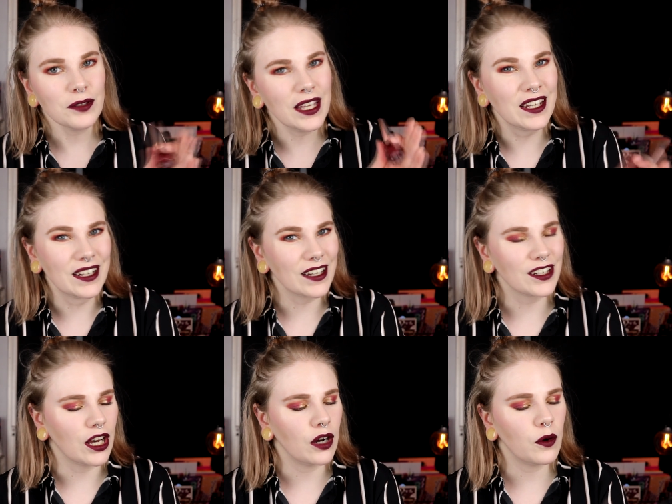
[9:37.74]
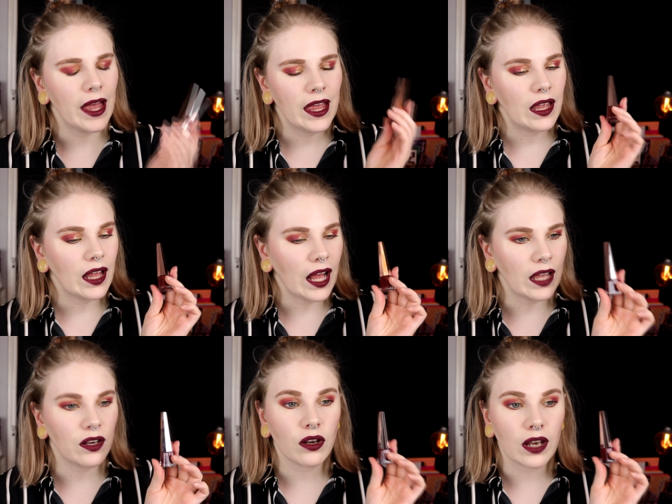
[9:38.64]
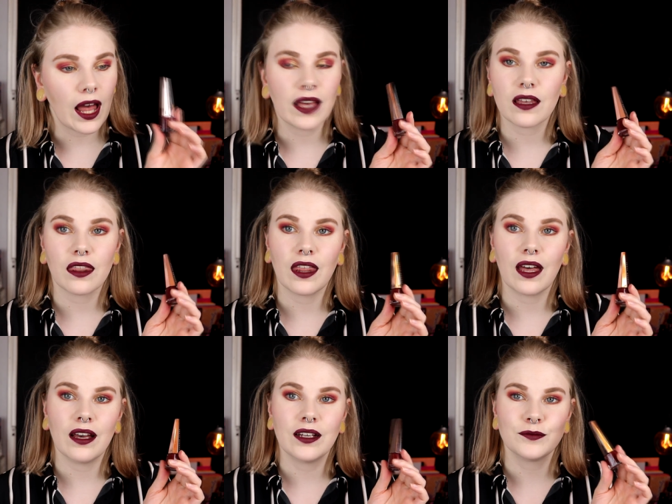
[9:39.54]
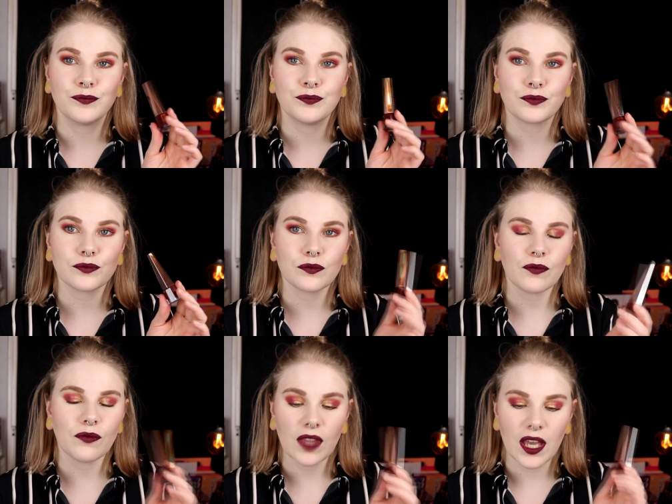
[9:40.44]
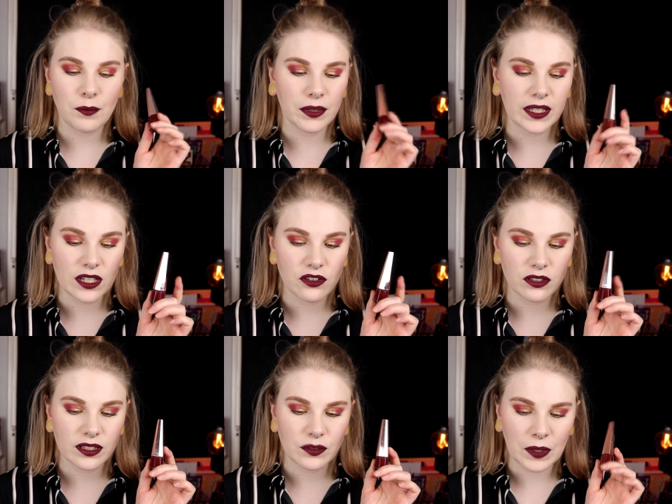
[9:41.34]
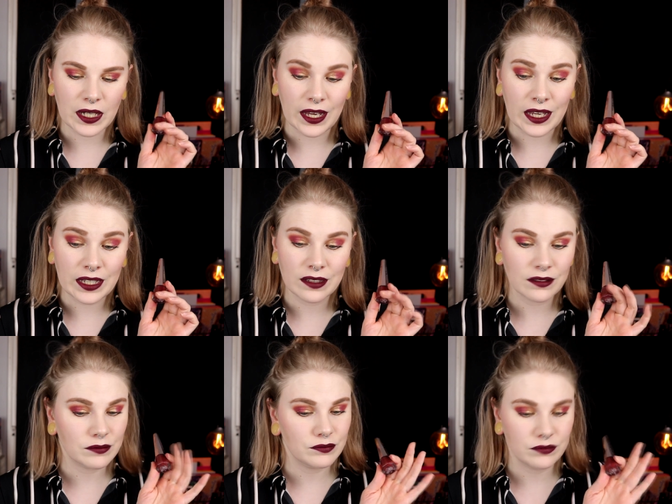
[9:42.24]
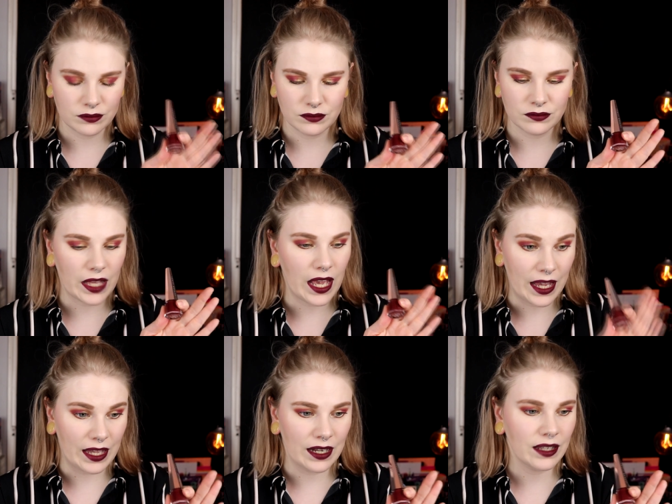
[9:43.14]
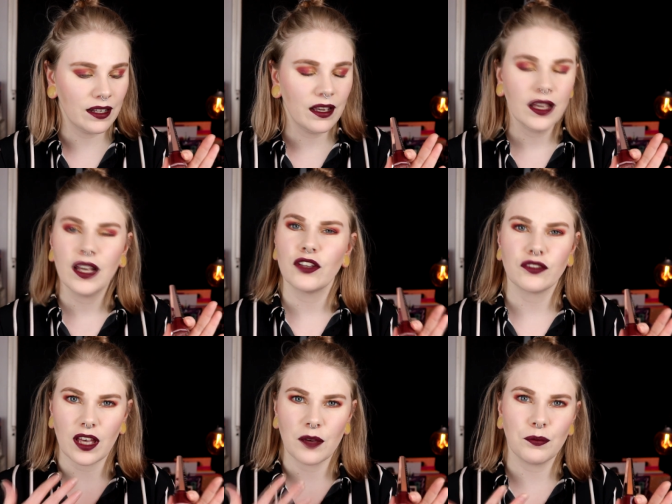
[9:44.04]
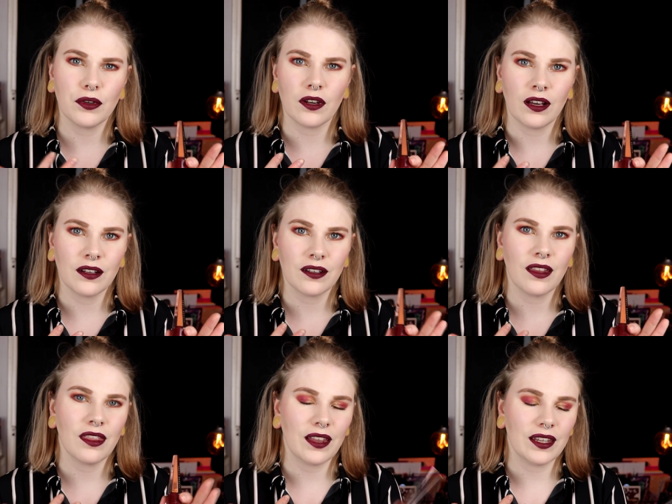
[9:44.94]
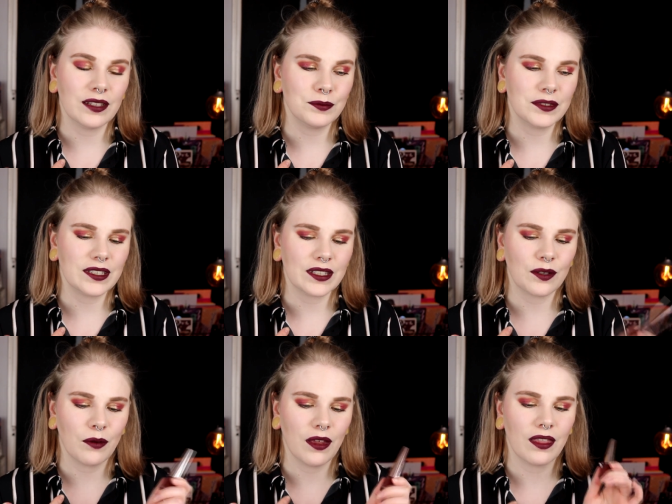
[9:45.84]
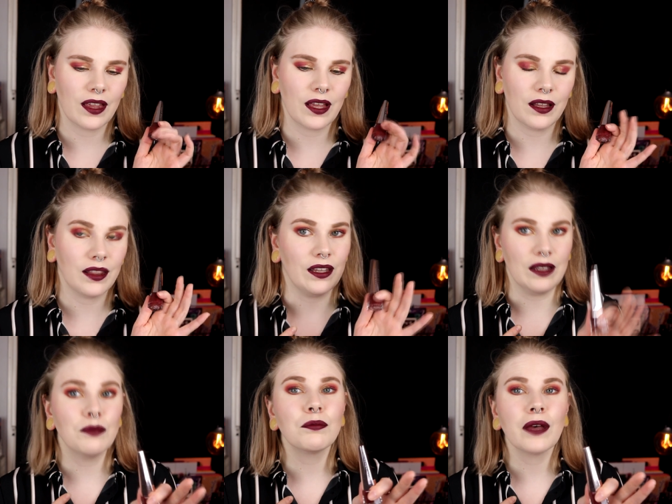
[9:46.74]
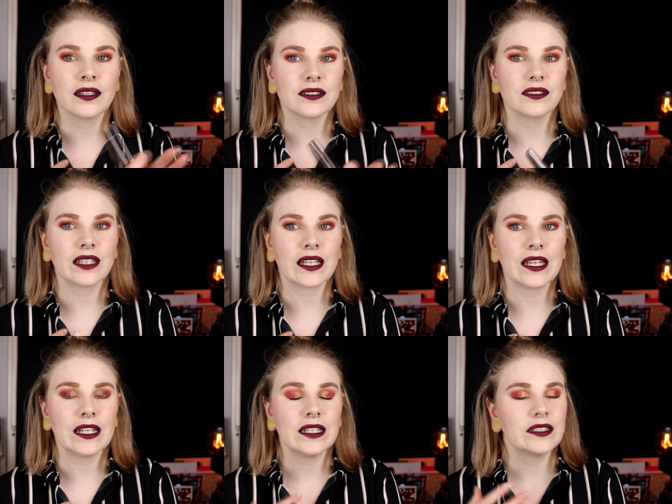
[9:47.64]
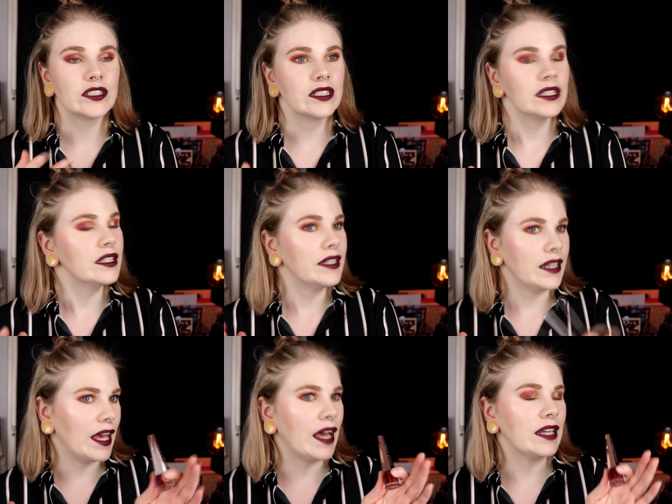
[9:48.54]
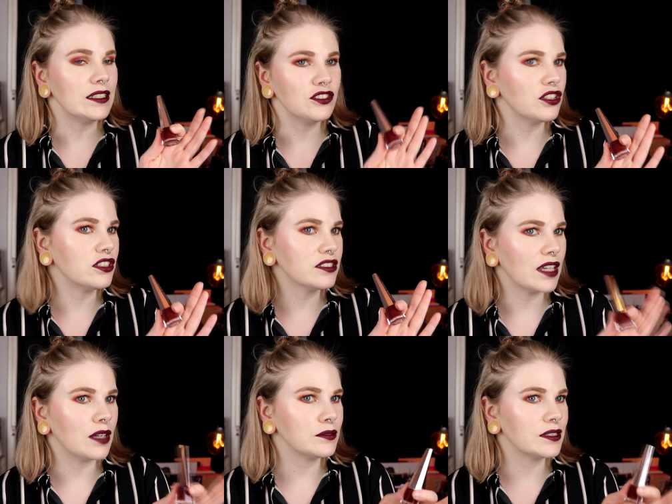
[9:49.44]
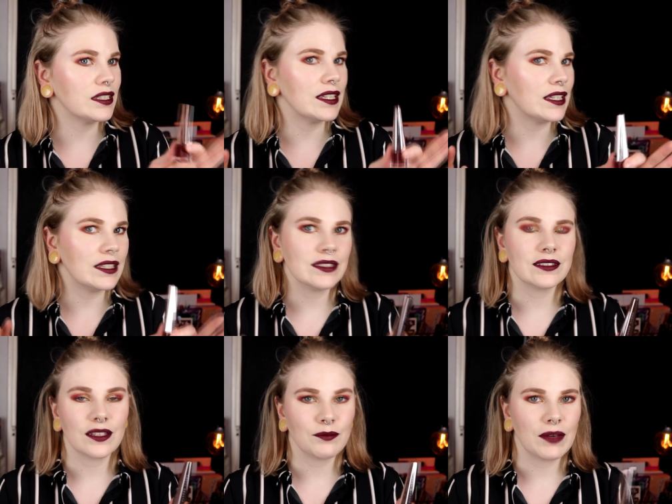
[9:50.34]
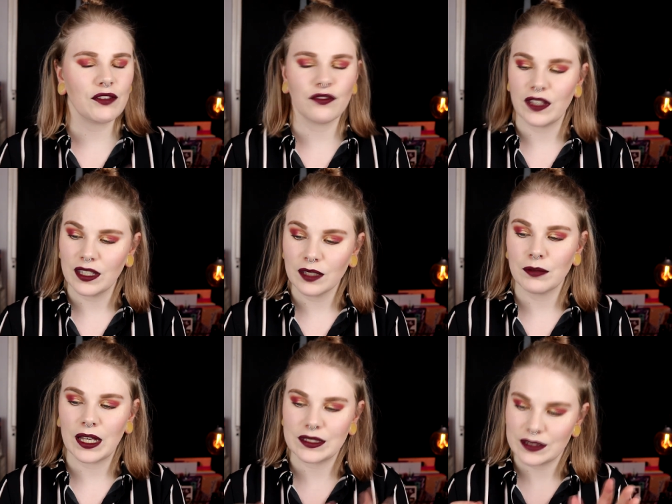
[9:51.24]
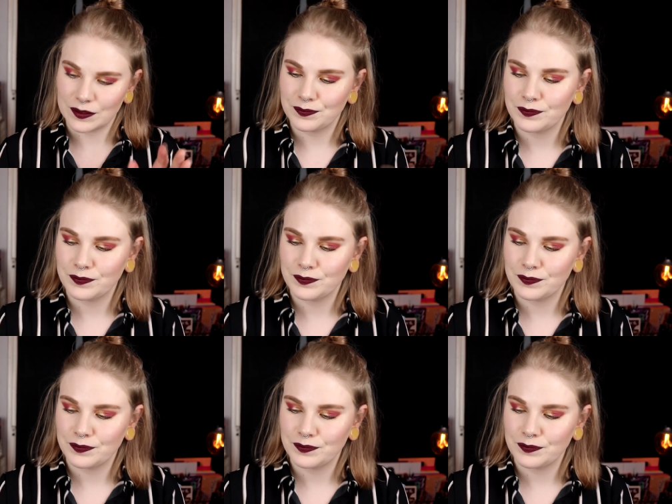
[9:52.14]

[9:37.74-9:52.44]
did not know I don't like the applicator on this one. I hate it. So I put on the lipstick with a lip pencil. And it turns out it is not my thing, but